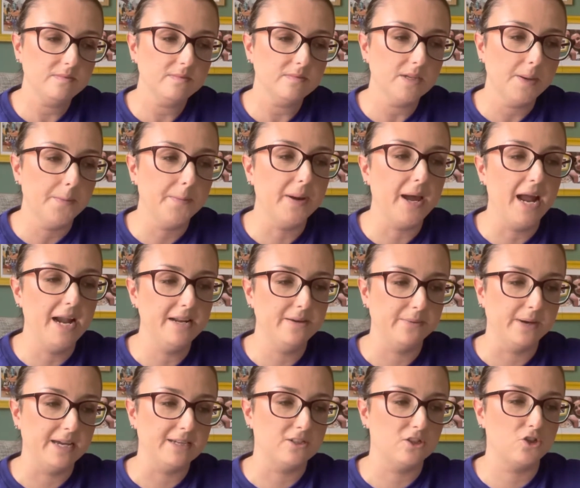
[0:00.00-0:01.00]
But
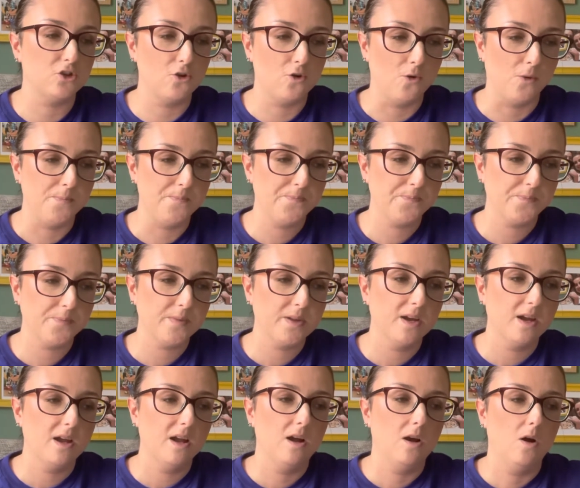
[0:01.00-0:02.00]
anyway, so
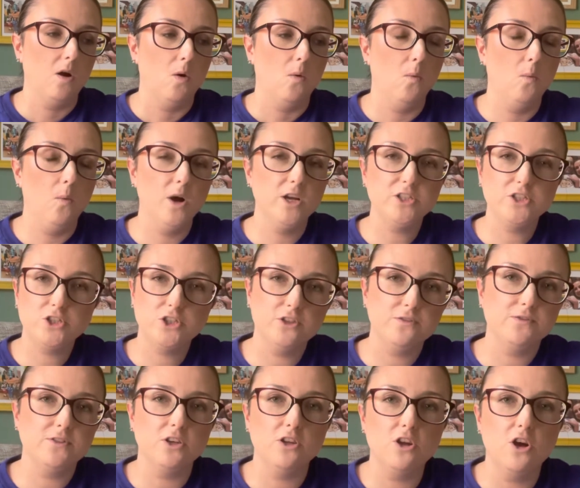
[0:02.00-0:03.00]
once
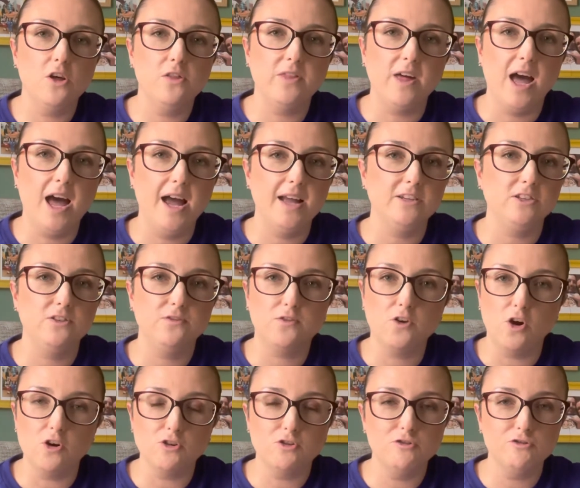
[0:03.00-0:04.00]
you've done all that and you've
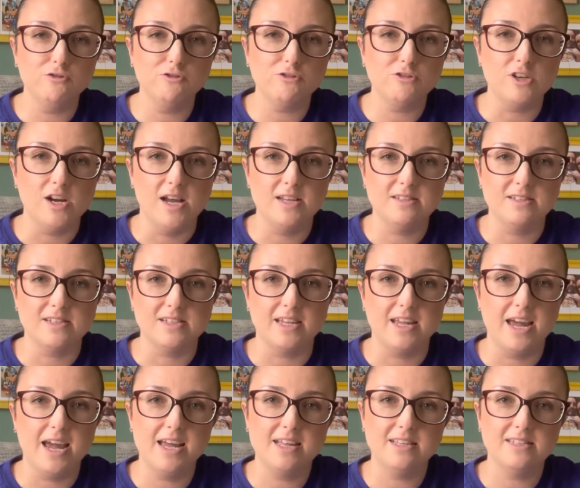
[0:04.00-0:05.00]
got Google
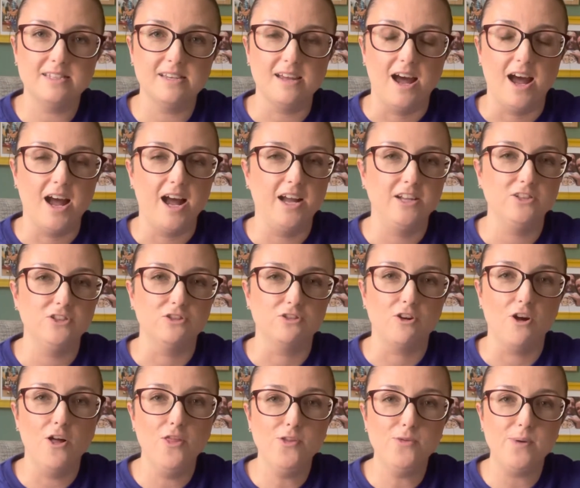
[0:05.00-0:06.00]
Translate and you're
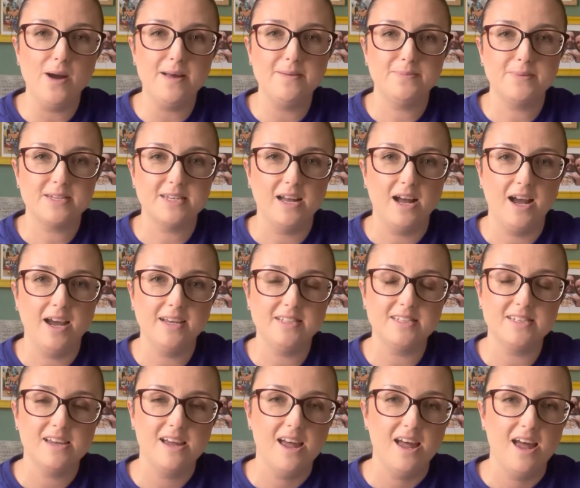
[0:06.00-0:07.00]
on the
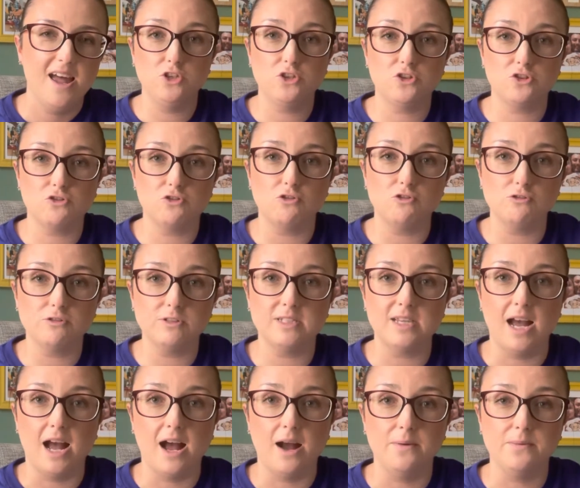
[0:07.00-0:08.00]
website, scroll
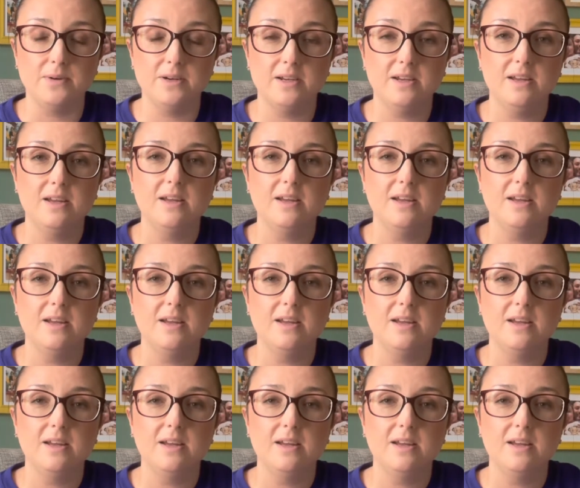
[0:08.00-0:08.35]
down.